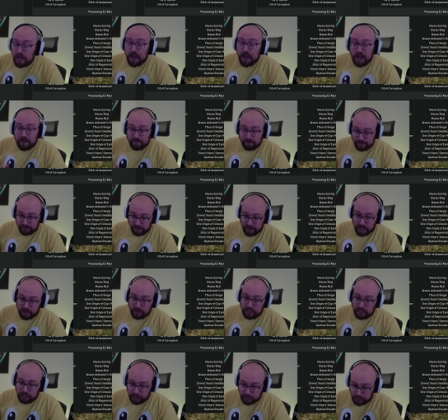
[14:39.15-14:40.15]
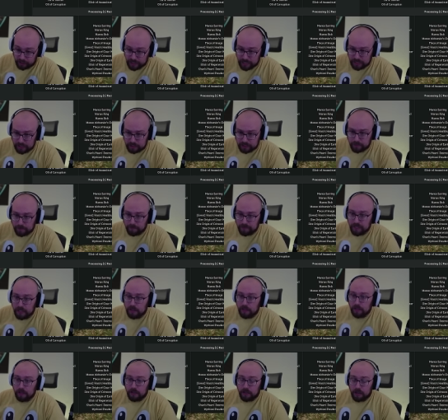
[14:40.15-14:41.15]
I'm very curious
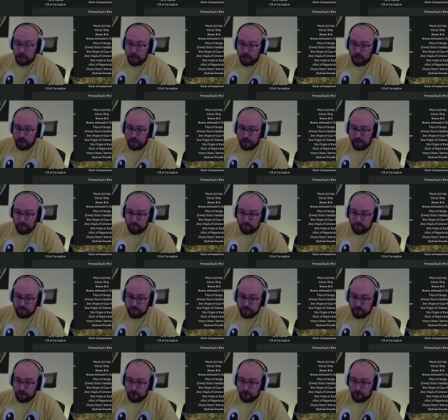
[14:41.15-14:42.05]
um,